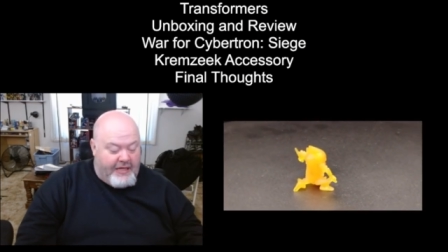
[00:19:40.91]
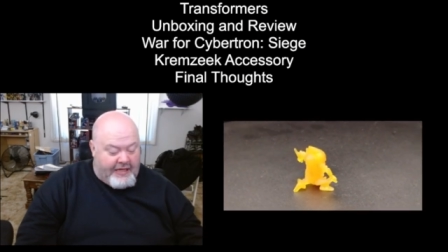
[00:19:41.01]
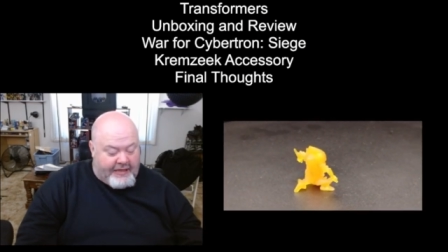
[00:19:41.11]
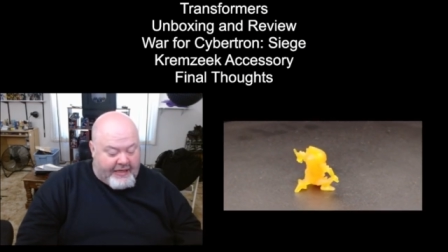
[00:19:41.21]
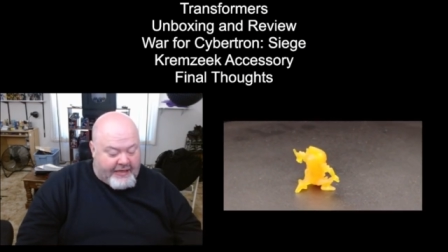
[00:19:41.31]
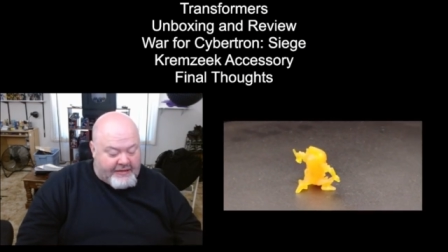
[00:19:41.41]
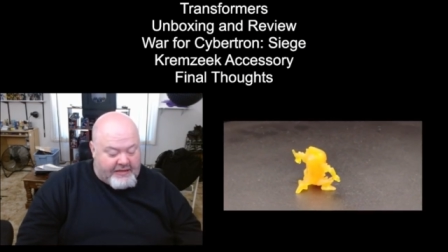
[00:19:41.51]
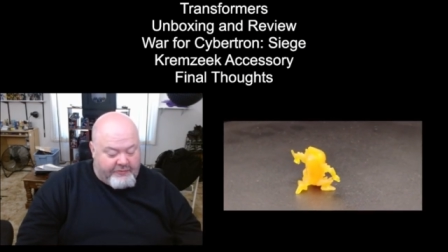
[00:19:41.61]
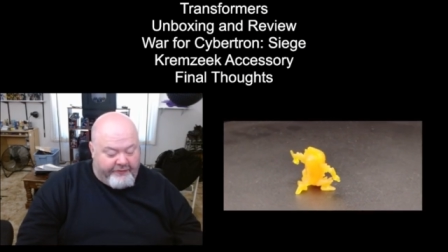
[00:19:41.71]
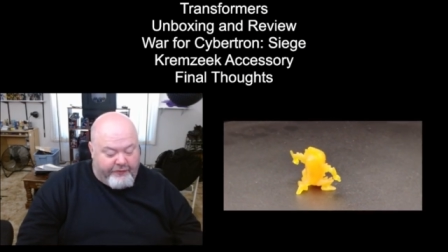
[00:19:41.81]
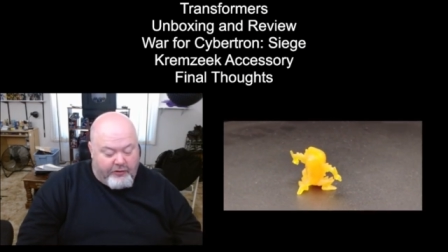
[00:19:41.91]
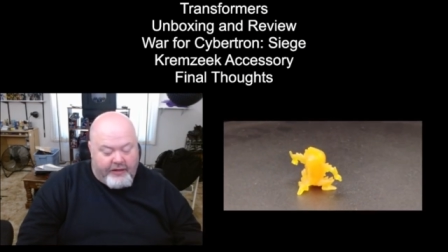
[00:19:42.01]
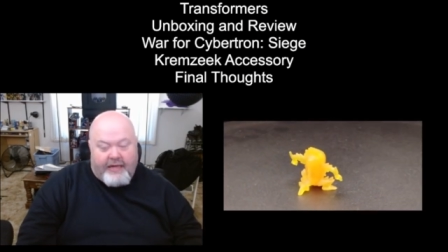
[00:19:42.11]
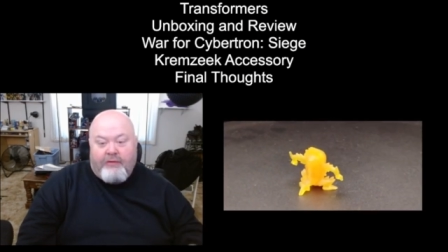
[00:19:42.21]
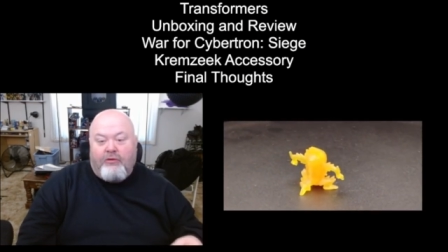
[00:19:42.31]
And like I said before,
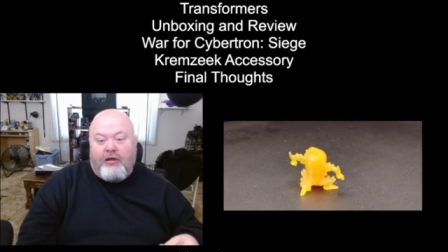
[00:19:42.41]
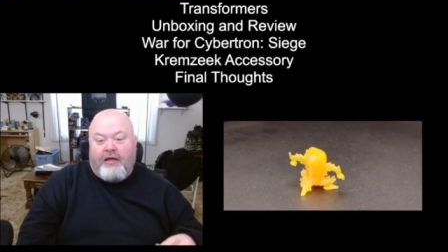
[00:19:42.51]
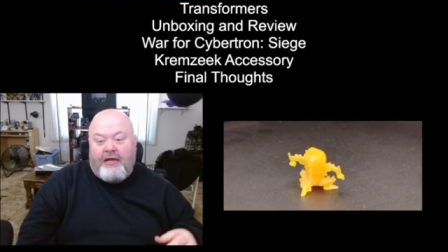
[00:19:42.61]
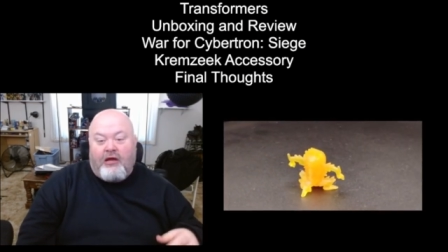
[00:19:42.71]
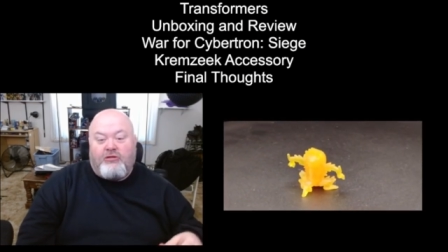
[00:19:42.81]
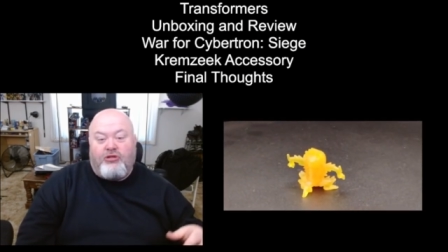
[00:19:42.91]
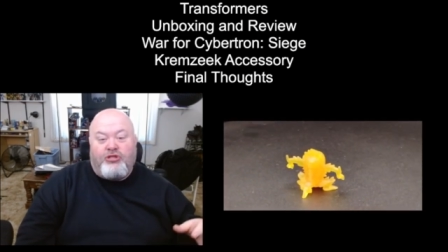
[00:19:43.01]
it will it also